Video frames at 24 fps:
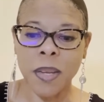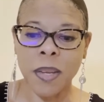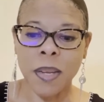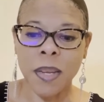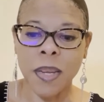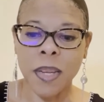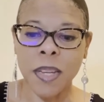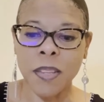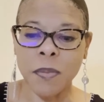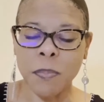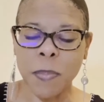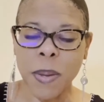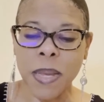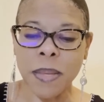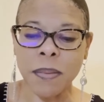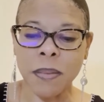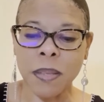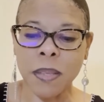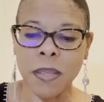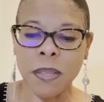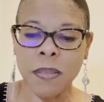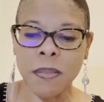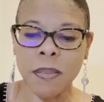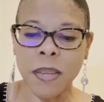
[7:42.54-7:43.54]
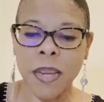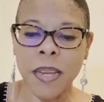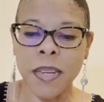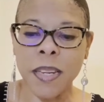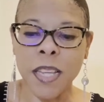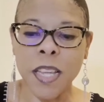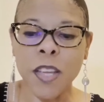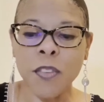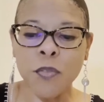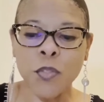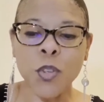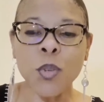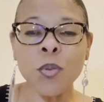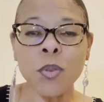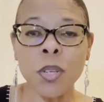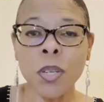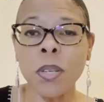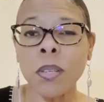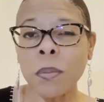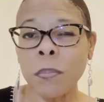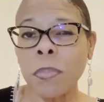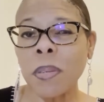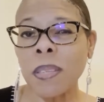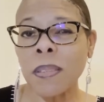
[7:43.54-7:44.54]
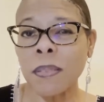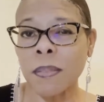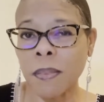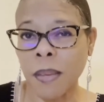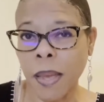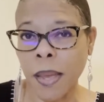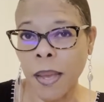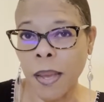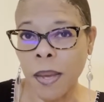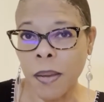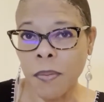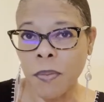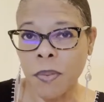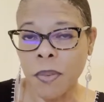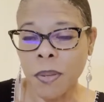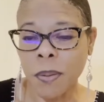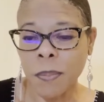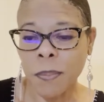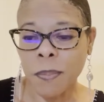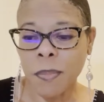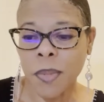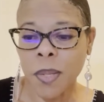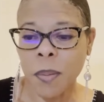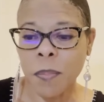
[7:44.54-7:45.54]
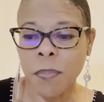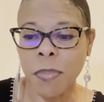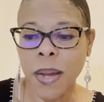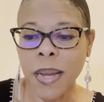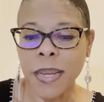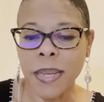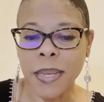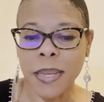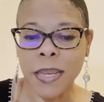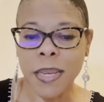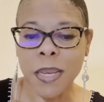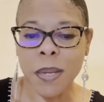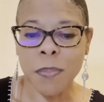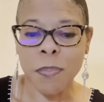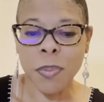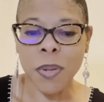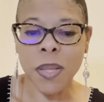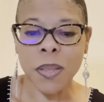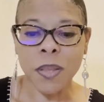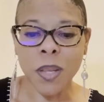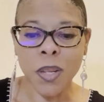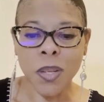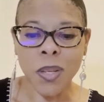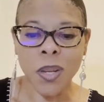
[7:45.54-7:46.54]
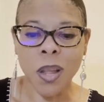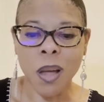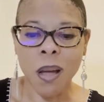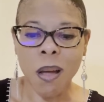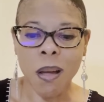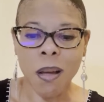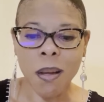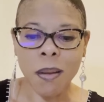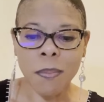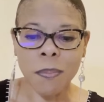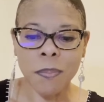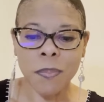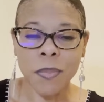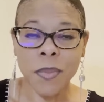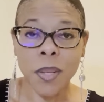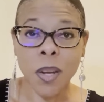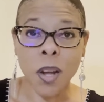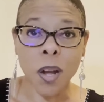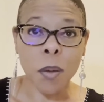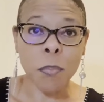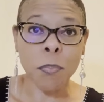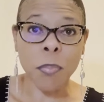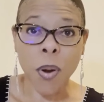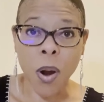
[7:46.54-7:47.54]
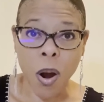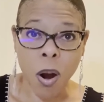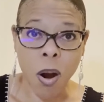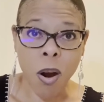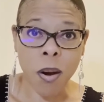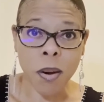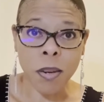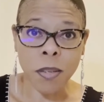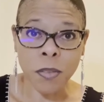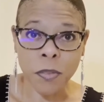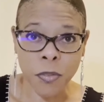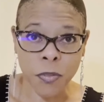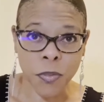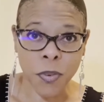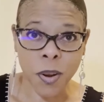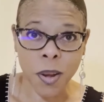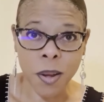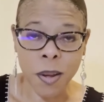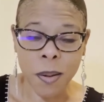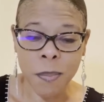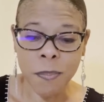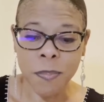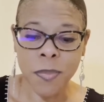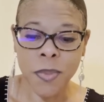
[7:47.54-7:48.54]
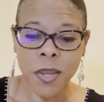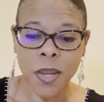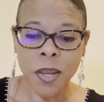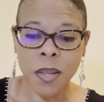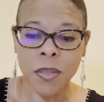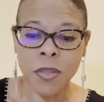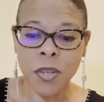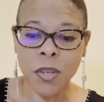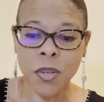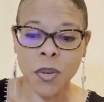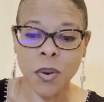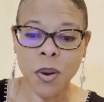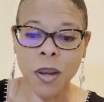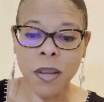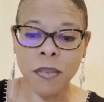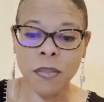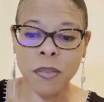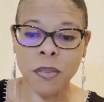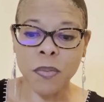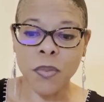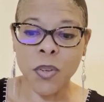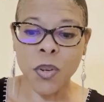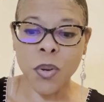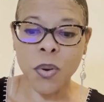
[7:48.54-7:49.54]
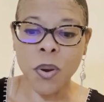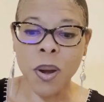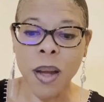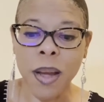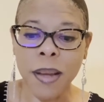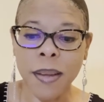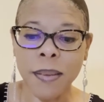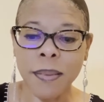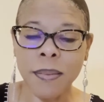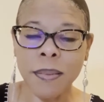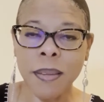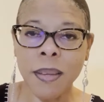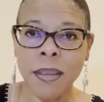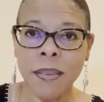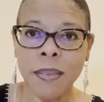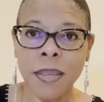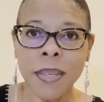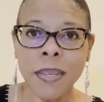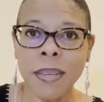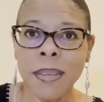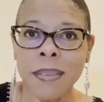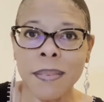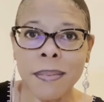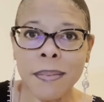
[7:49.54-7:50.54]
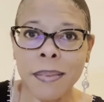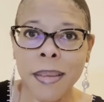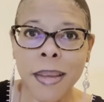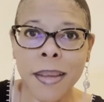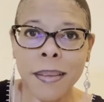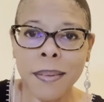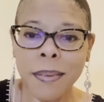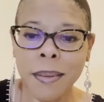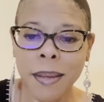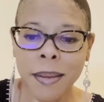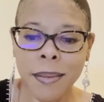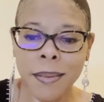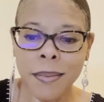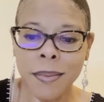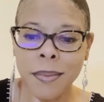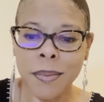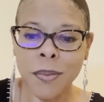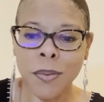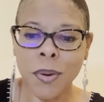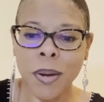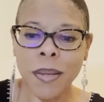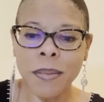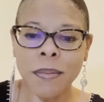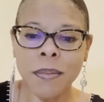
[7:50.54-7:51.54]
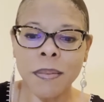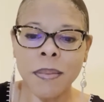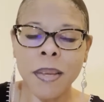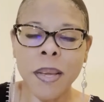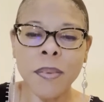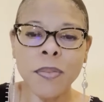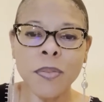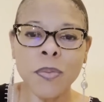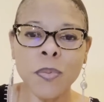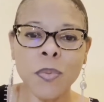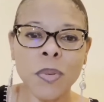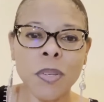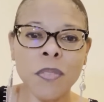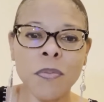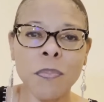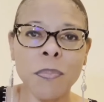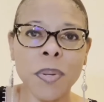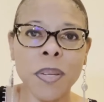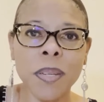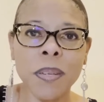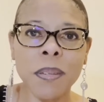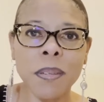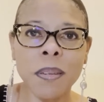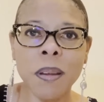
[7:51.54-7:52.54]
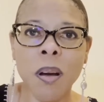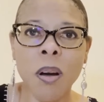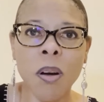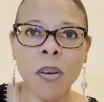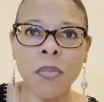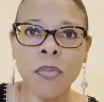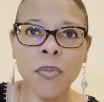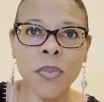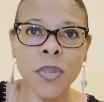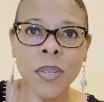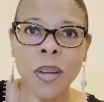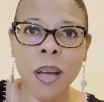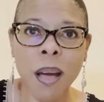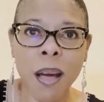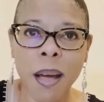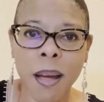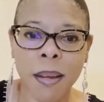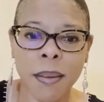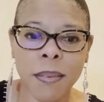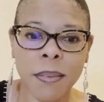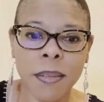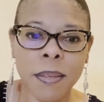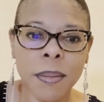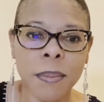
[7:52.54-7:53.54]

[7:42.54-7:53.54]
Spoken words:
He's basically saying if you could be saved by keeping the law apart from the cross of Christ, then he's saying like Christ's death would have been all for naught.